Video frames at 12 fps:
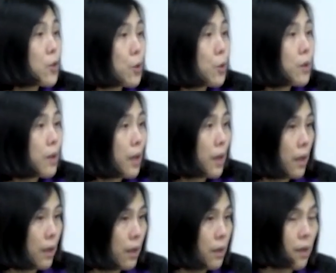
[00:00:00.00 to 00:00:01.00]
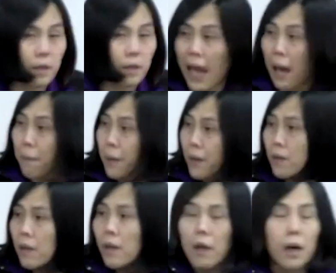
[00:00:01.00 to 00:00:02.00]
Jude, uh, the the Abbott,
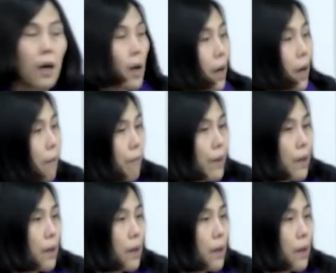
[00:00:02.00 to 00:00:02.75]
um,